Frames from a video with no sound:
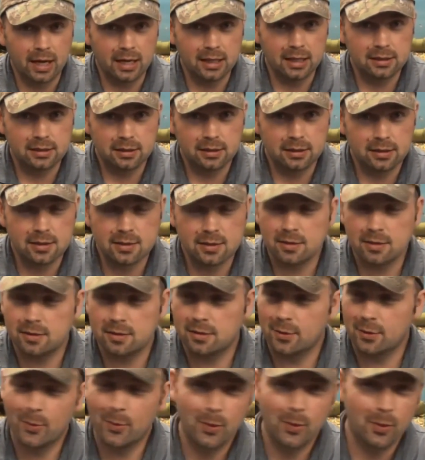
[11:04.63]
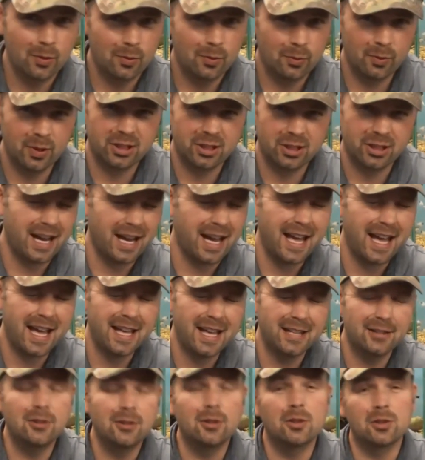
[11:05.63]
ideas, which
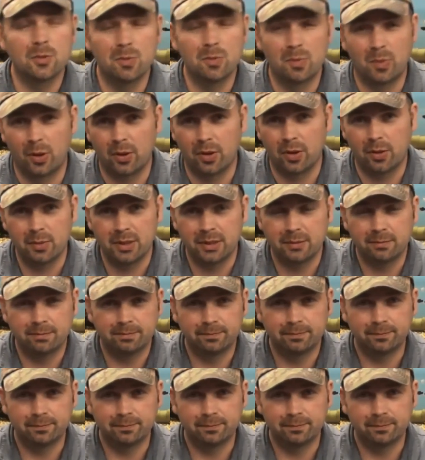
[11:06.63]
doesn't bother me.